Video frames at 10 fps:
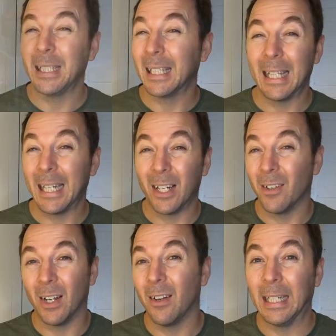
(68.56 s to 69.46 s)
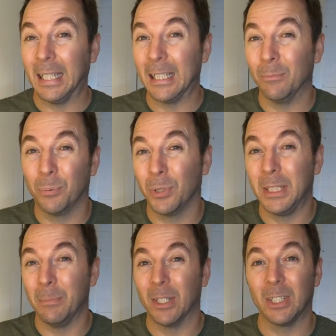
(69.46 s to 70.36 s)
mean that they are alike in
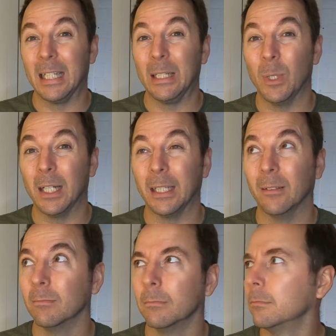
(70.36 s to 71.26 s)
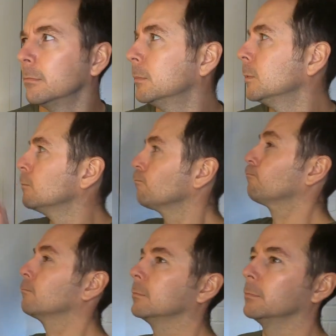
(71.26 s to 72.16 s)
pretty much any way.
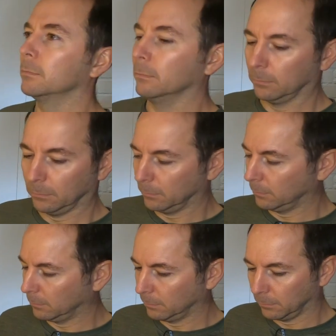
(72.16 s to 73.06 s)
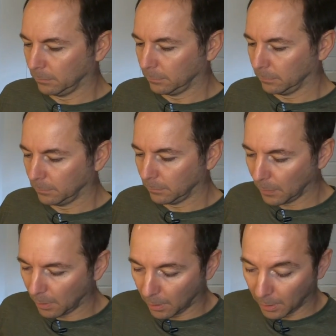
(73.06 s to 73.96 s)

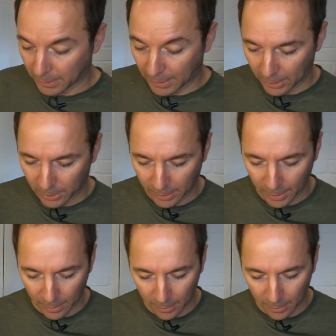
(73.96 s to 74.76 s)
I did actually get